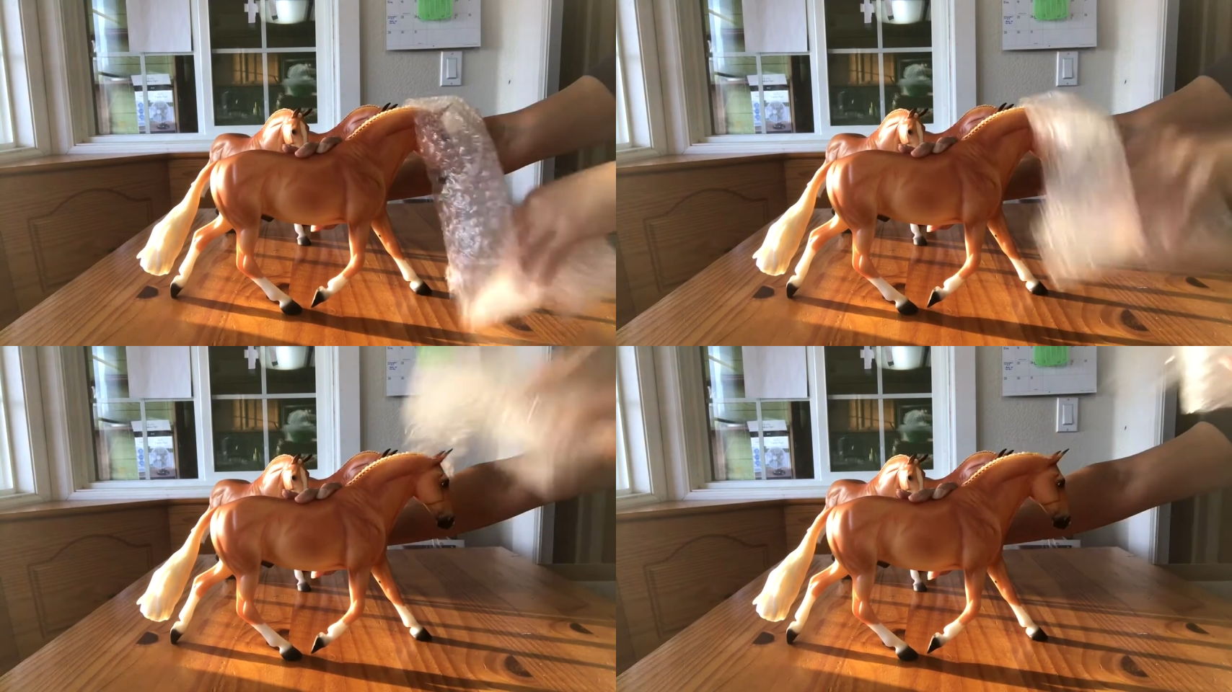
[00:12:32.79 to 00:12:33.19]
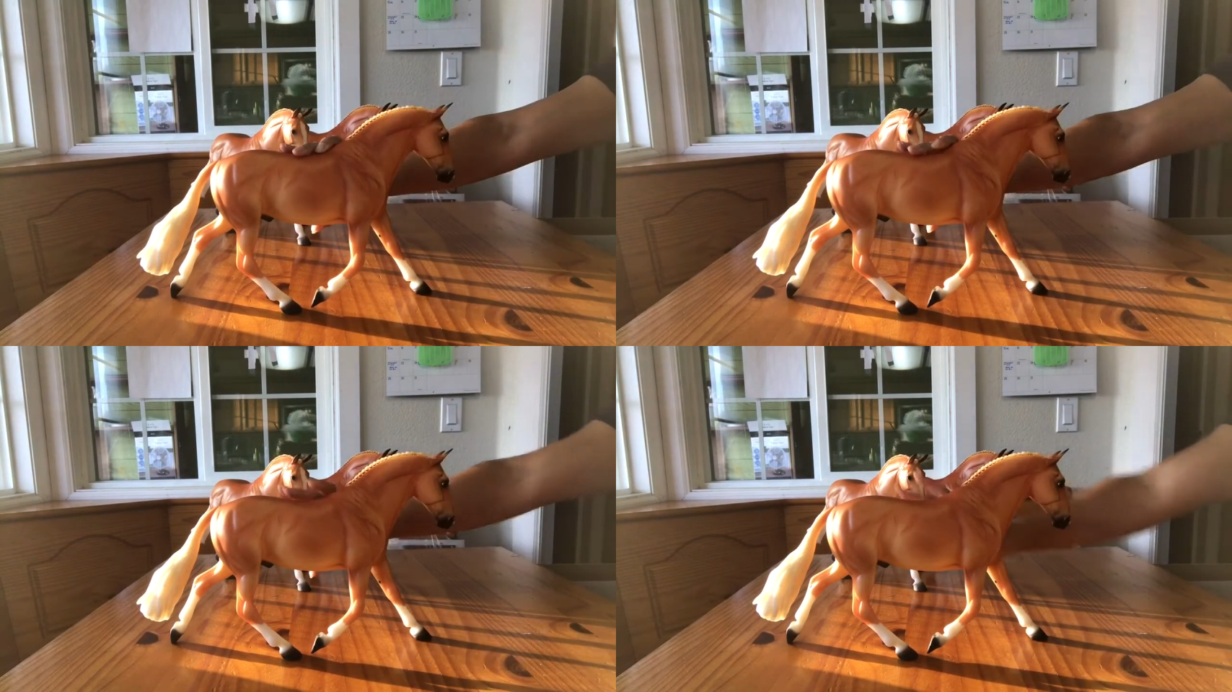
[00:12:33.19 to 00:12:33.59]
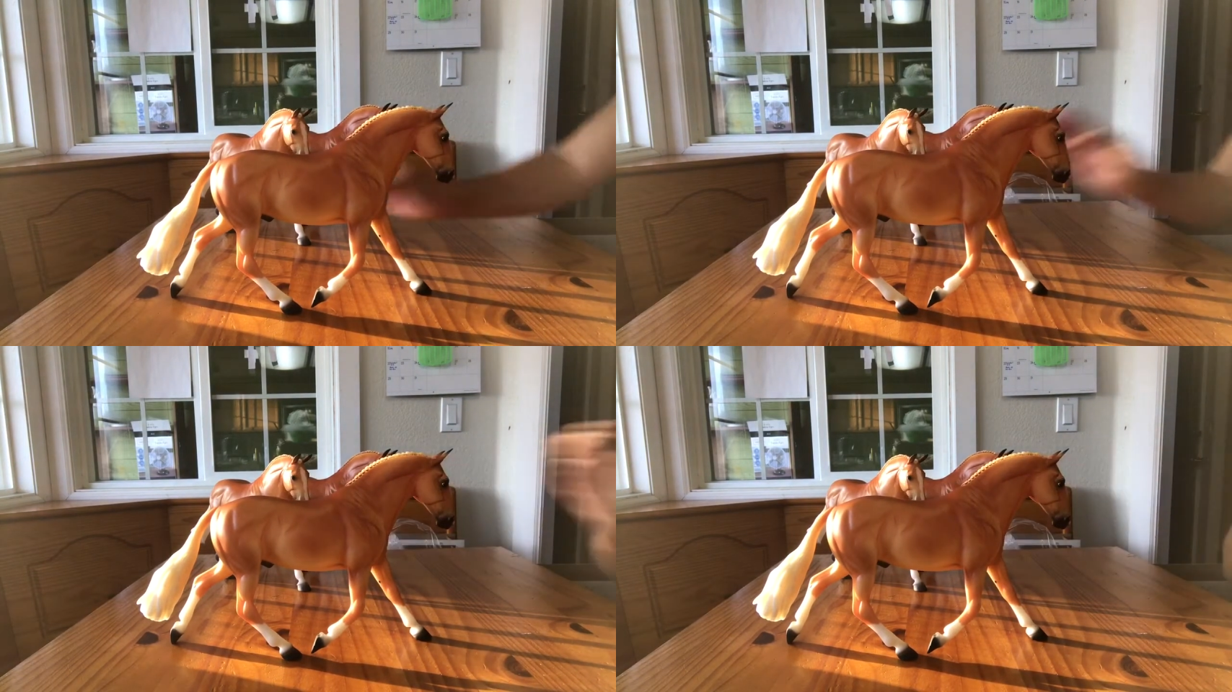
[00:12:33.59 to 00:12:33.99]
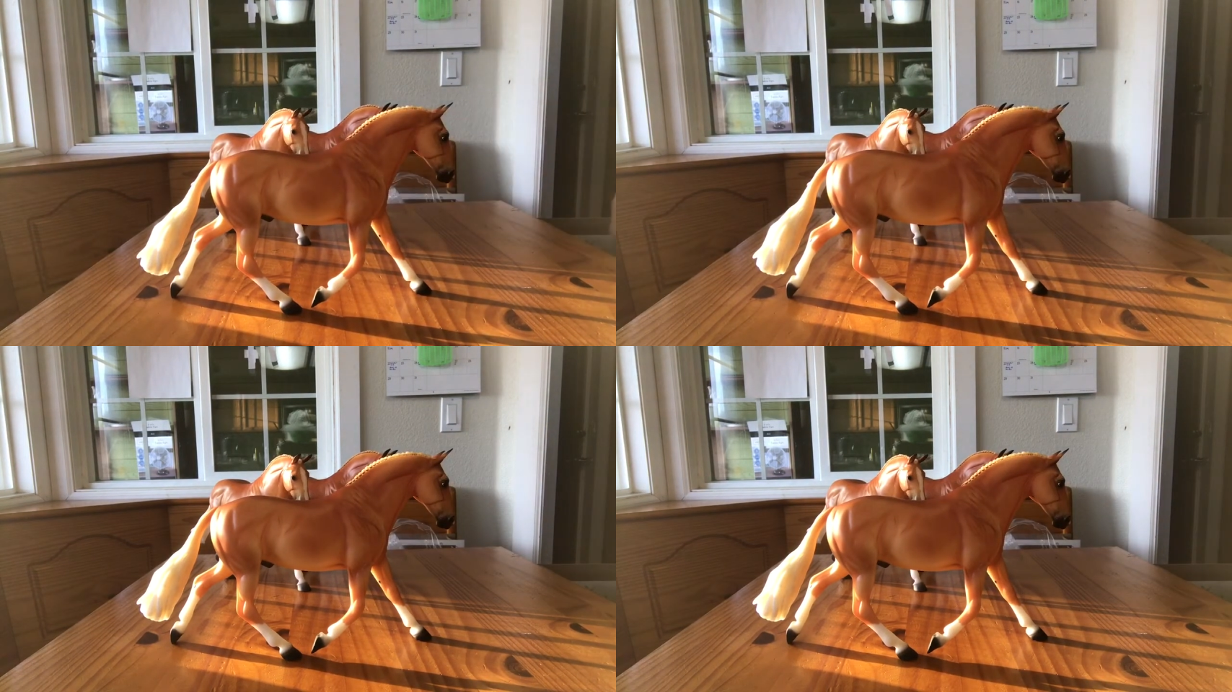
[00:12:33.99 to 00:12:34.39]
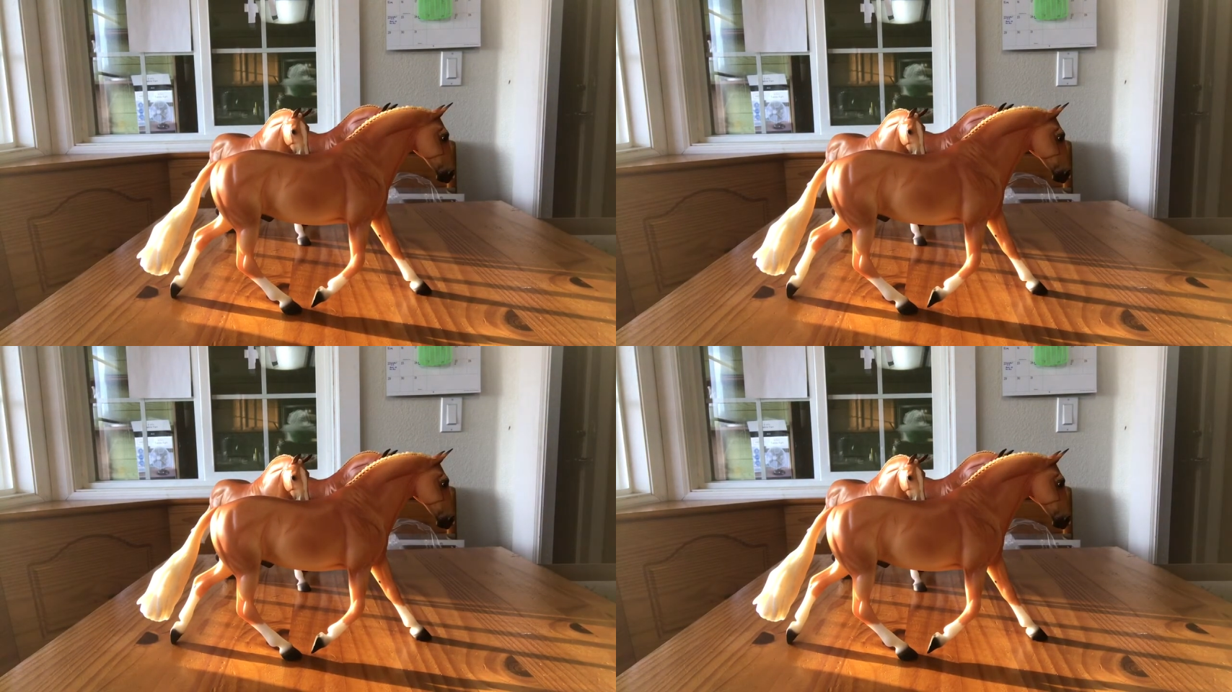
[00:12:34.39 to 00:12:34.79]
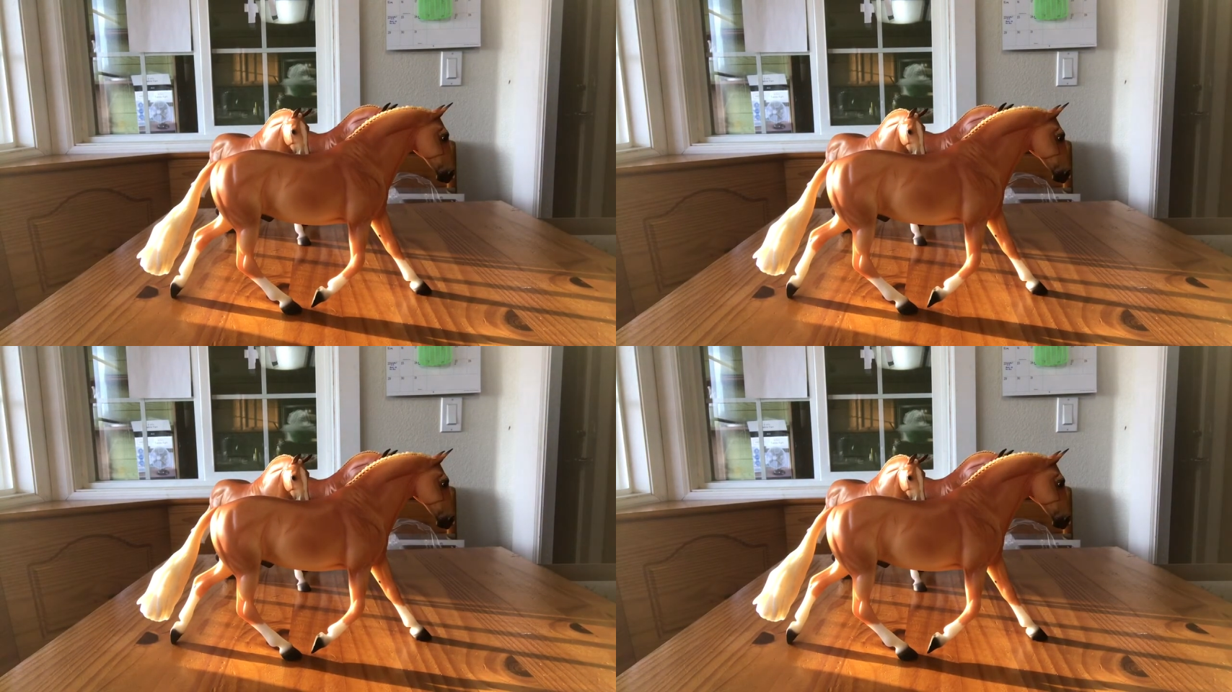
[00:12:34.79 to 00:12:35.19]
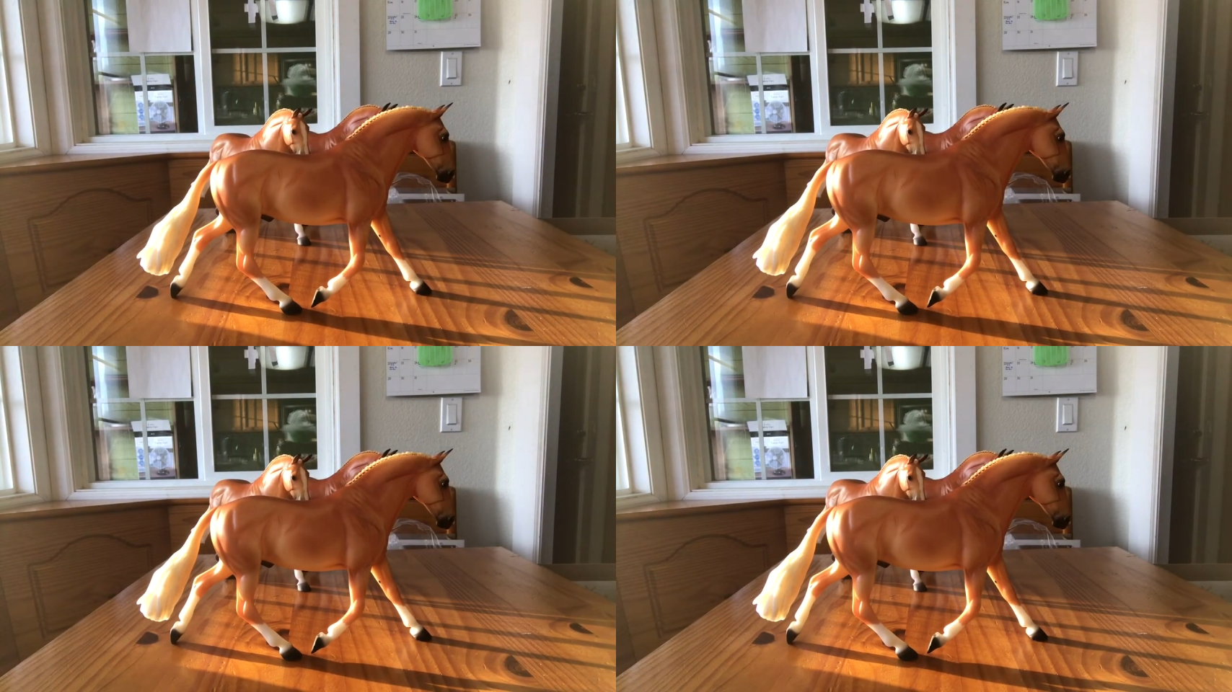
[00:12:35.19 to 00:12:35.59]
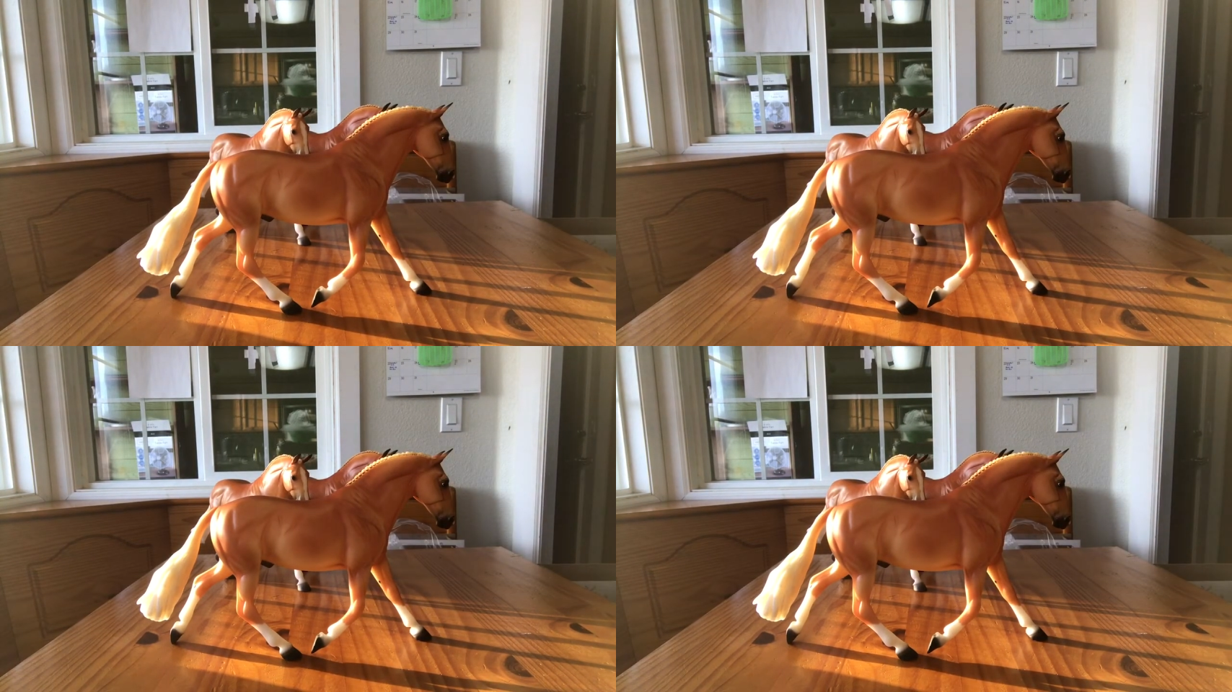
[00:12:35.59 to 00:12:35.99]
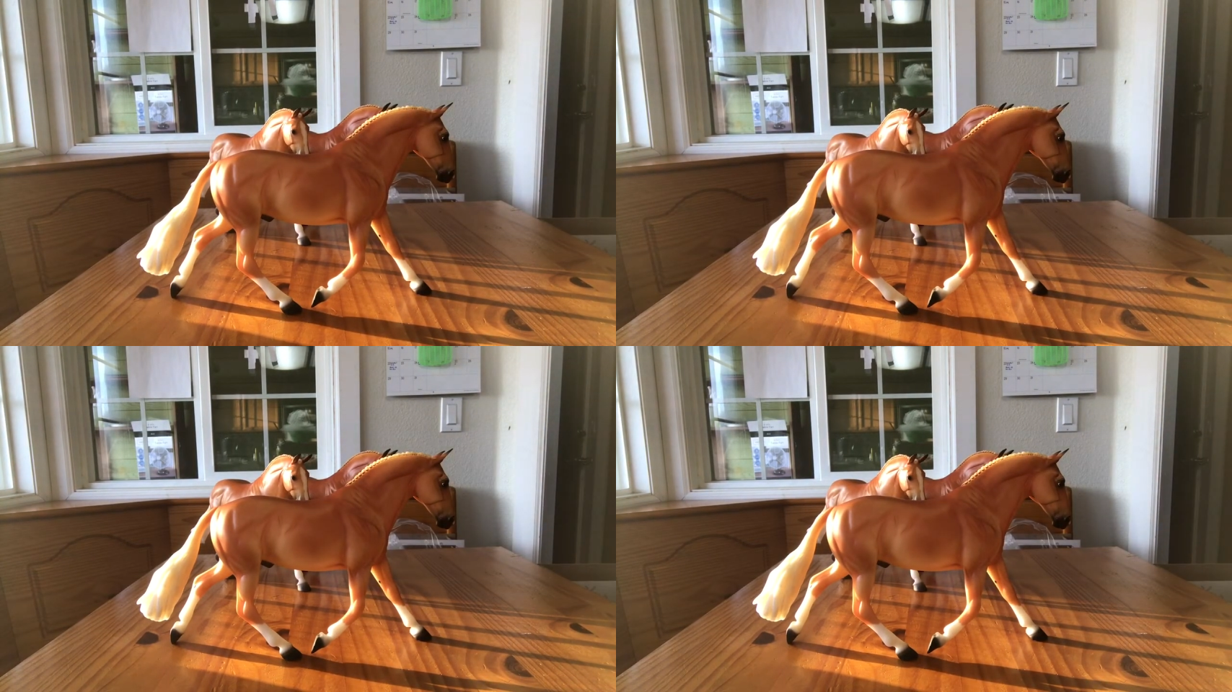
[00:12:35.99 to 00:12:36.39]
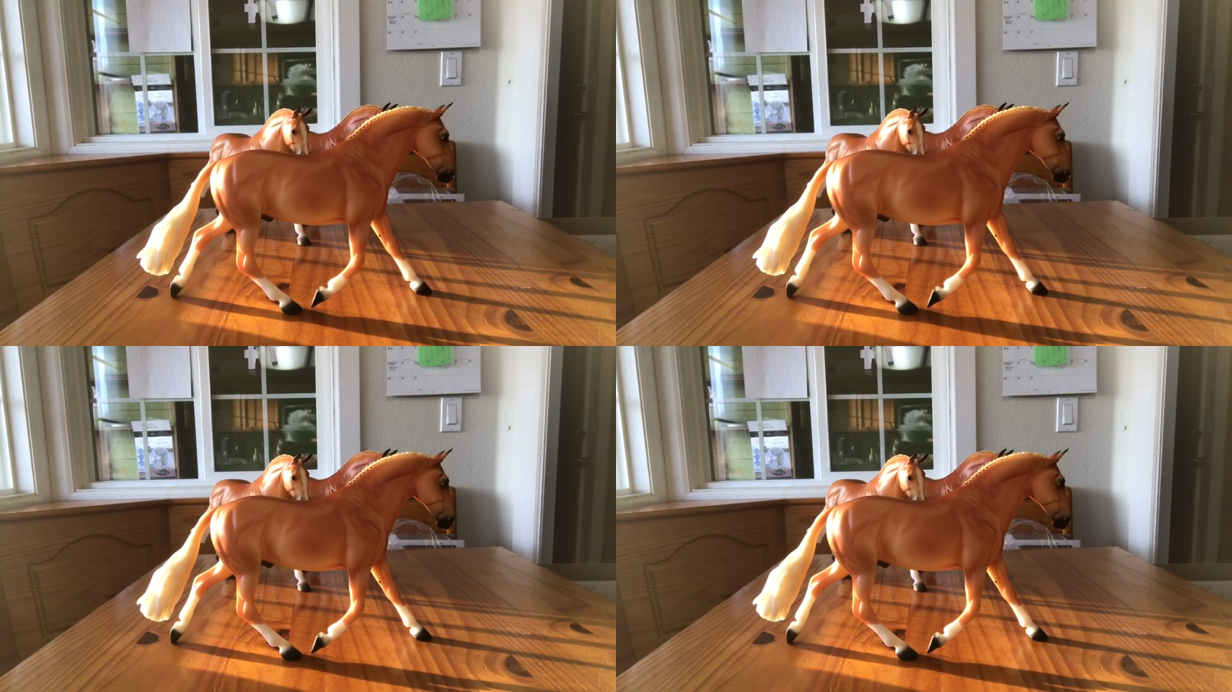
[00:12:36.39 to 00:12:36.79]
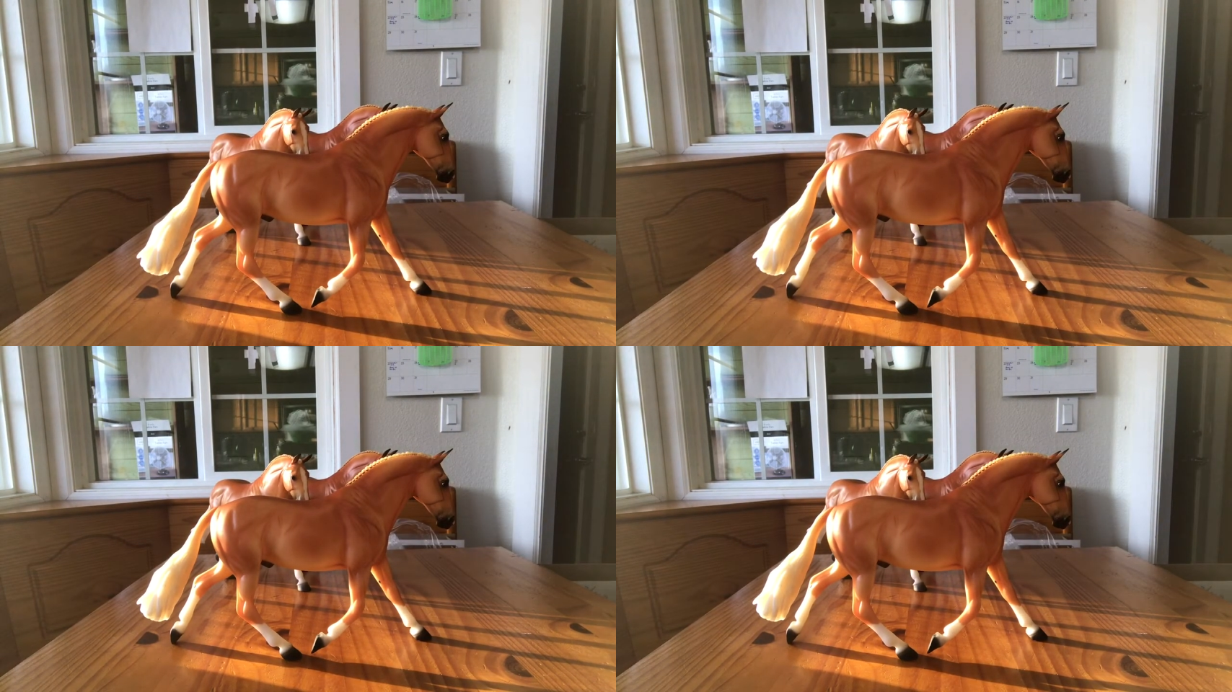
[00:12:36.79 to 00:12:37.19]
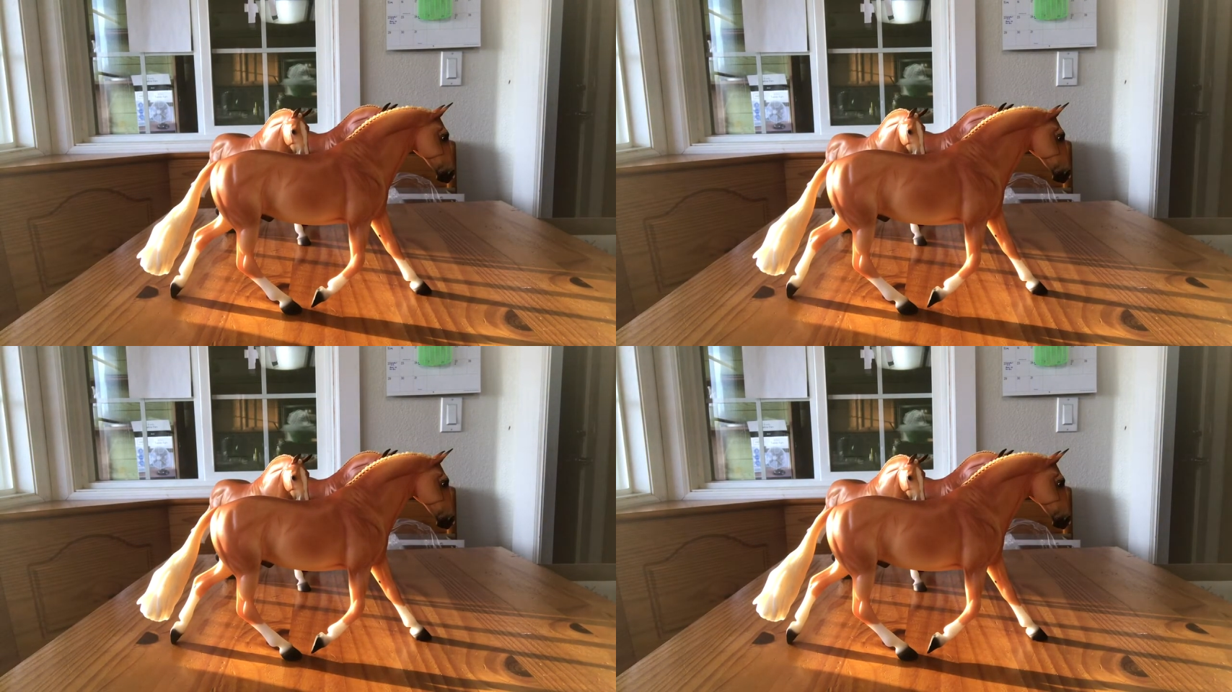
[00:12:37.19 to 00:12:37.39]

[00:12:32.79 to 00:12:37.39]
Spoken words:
[unreadable: no face in view]